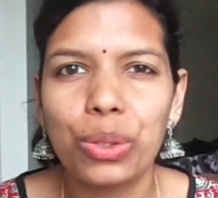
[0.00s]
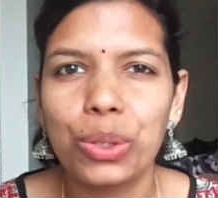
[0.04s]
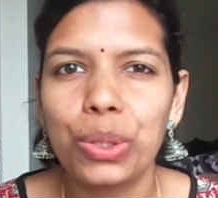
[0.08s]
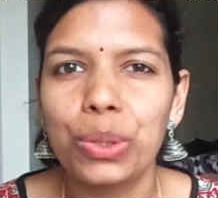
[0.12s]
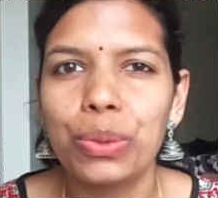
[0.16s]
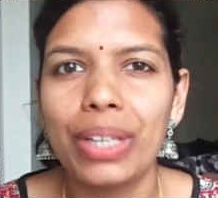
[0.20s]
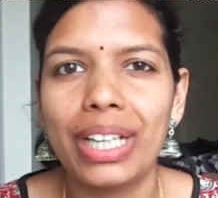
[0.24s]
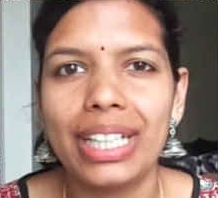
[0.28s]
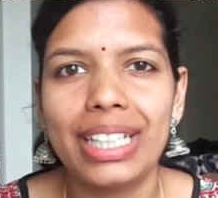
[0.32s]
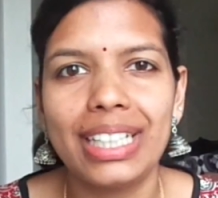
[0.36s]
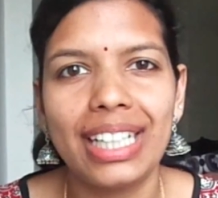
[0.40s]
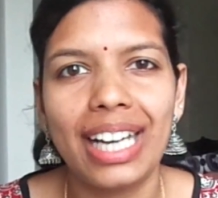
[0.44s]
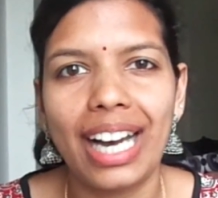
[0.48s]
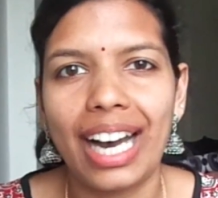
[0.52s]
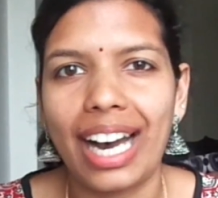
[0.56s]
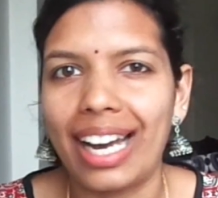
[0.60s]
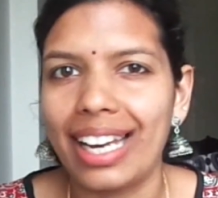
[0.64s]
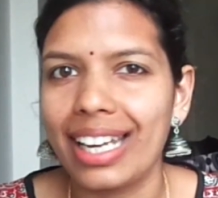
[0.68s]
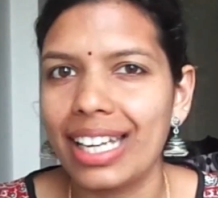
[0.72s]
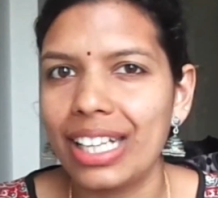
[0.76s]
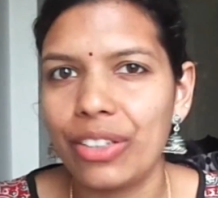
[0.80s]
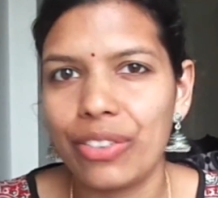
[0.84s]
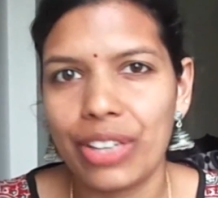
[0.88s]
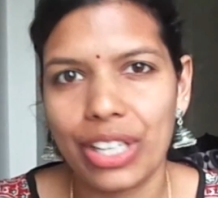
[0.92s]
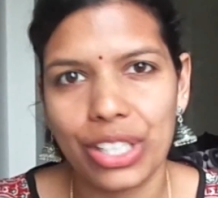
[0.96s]
any
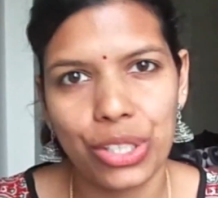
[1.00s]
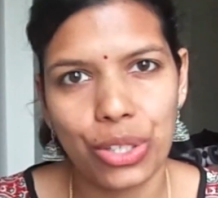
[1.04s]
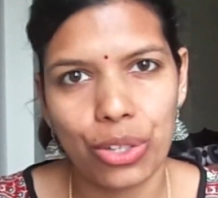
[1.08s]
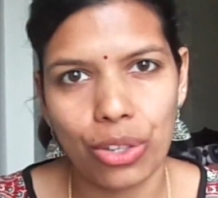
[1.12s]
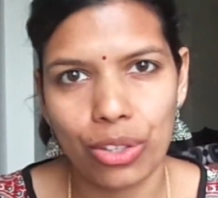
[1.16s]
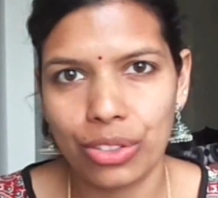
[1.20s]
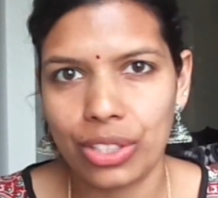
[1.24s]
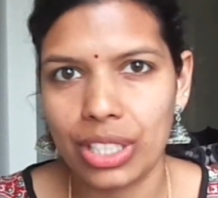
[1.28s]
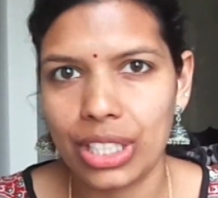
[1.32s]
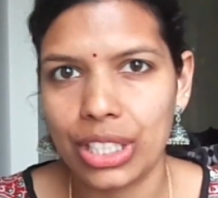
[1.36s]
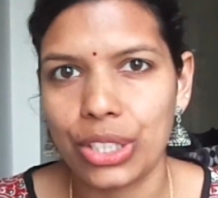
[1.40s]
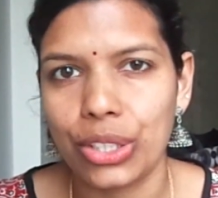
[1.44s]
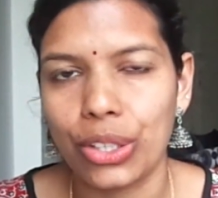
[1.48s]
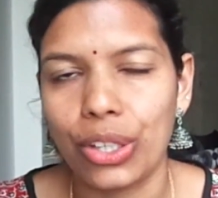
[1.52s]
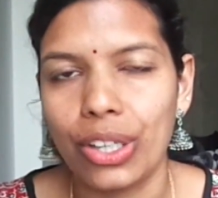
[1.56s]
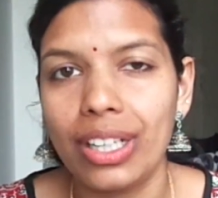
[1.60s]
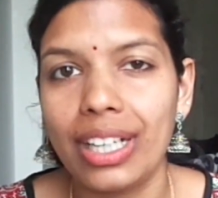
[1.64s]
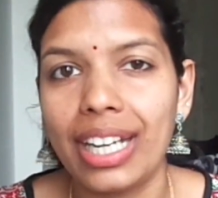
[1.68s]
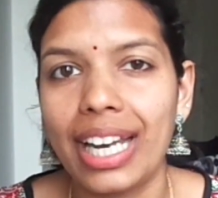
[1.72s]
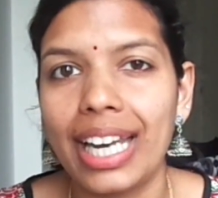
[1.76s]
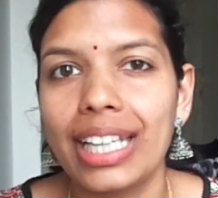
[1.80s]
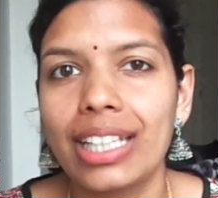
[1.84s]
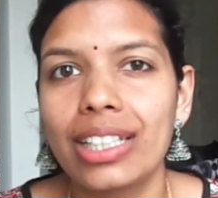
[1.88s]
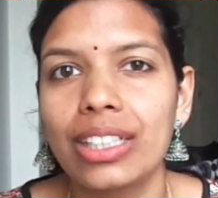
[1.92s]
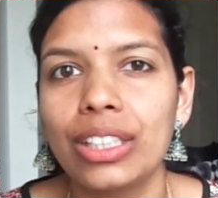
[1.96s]
high-end restaurants at all.
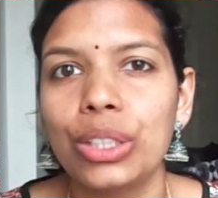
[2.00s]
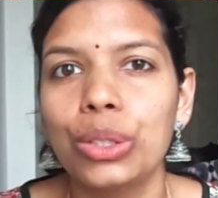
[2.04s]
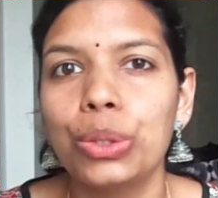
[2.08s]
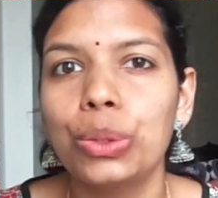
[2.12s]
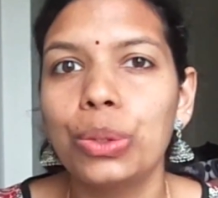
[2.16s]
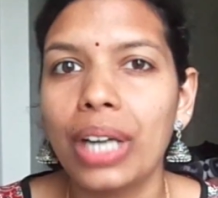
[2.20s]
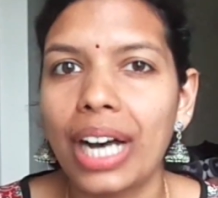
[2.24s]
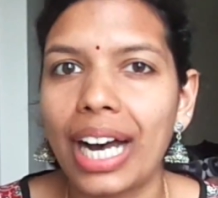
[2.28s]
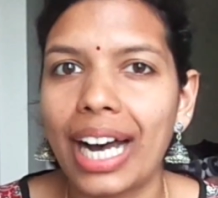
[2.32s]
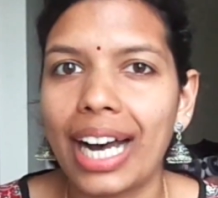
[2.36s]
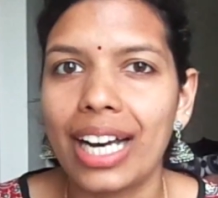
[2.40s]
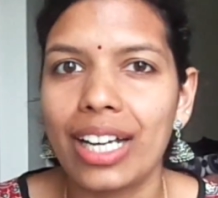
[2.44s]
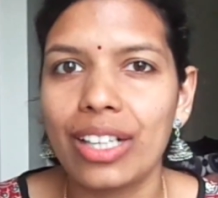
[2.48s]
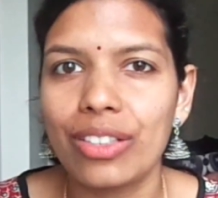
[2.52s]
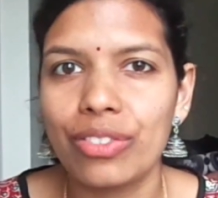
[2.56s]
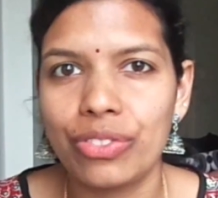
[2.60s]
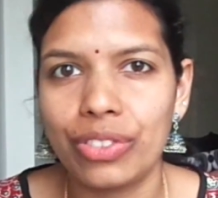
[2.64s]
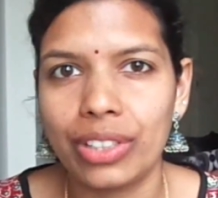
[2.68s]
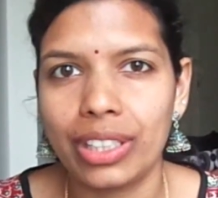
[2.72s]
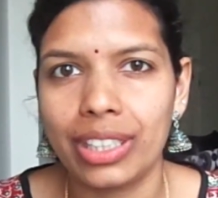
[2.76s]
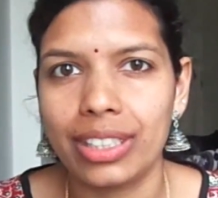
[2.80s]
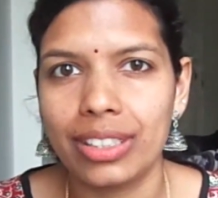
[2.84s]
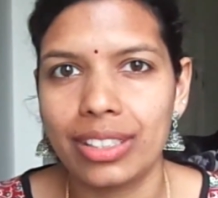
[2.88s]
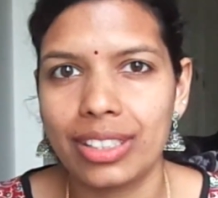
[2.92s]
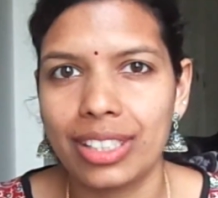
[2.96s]
Like you
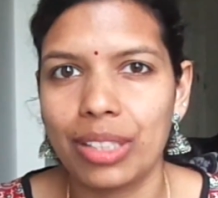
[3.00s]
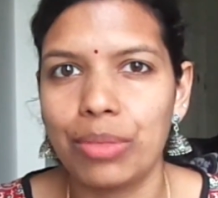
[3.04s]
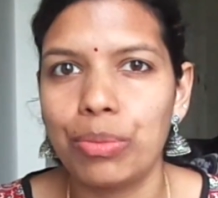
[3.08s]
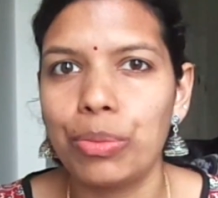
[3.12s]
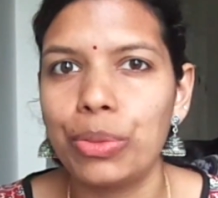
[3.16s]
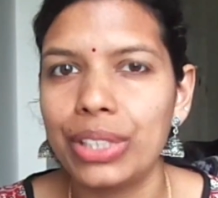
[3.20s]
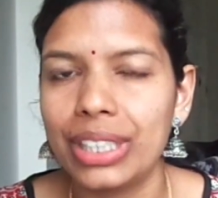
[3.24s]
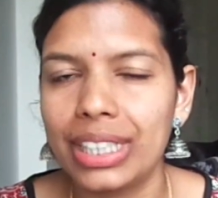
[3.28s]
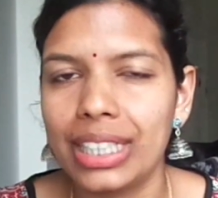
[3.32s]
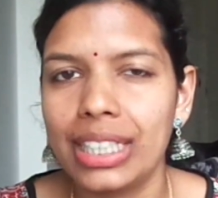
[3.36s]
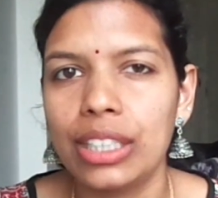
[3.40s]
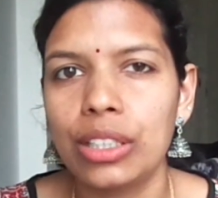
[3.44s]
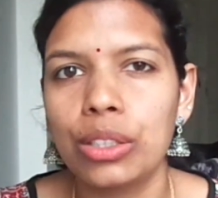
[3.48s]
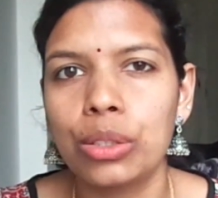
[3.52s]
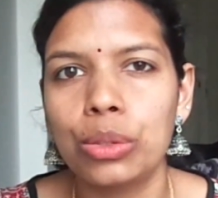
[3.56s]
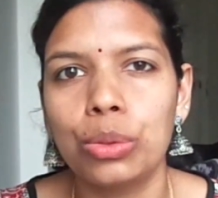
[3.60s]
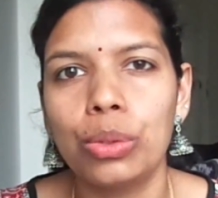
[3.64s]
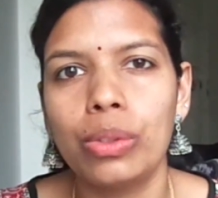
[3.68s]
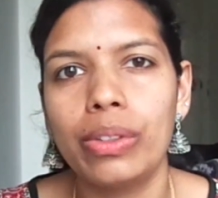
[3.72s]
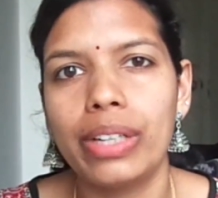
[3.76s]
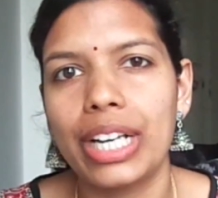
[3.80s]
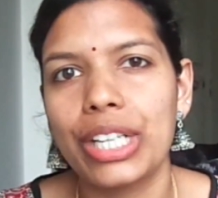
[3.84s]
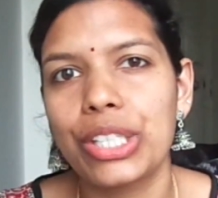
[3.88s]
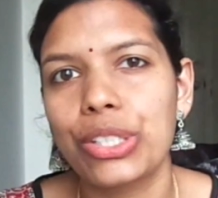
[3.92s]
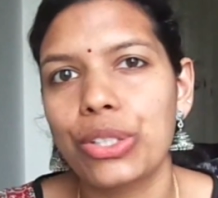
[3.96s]
have some really cool
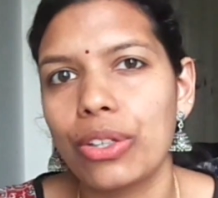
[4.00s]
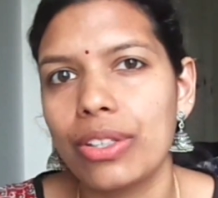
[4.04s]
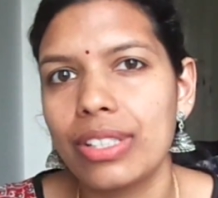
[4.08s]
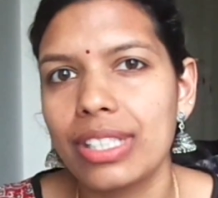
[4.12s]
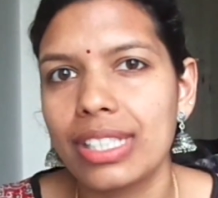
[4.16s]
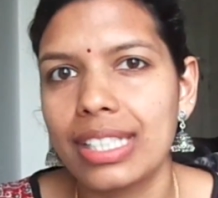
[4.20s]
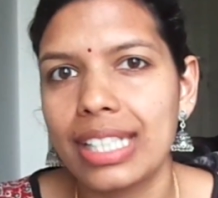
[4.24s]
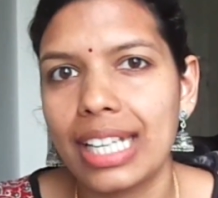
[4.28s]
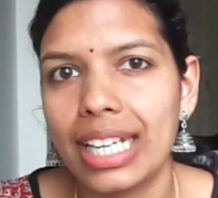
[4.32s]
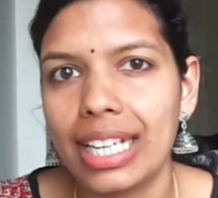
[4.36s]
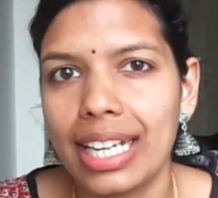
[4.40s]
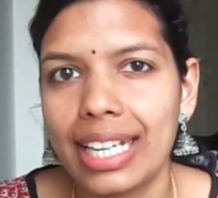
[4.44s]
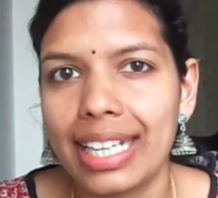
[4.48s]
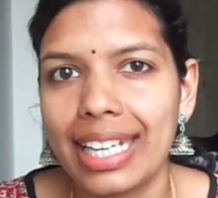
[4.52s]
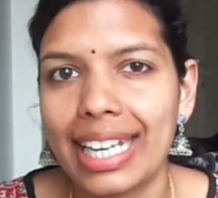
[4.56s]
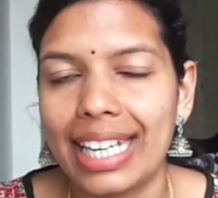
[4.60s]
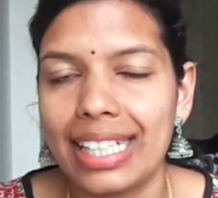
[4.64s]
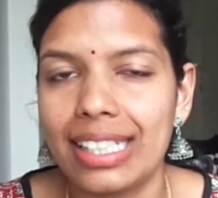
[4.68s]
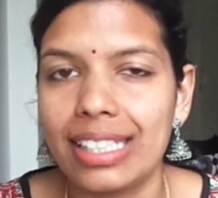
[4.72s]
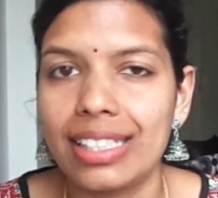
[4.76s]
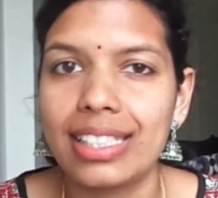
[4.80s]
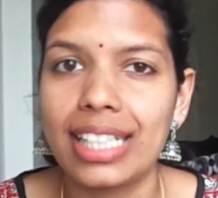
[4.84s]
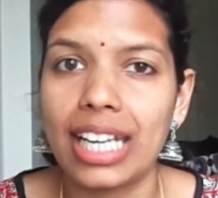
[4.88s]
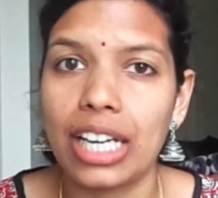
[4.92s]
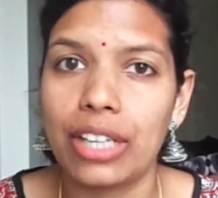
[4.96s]
restaurants there like
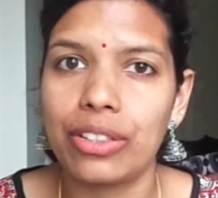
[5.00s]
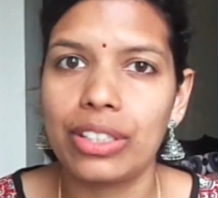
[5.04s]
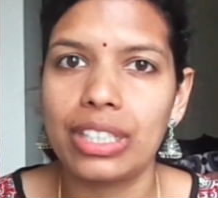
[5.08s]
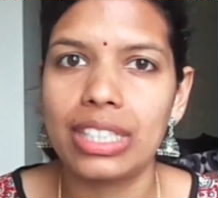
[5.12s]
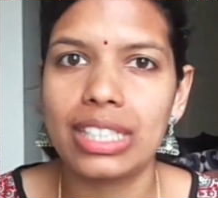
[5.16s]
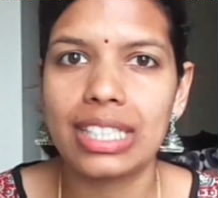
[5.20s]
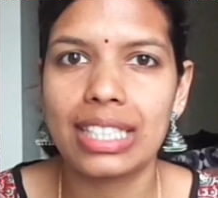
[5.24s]
Antares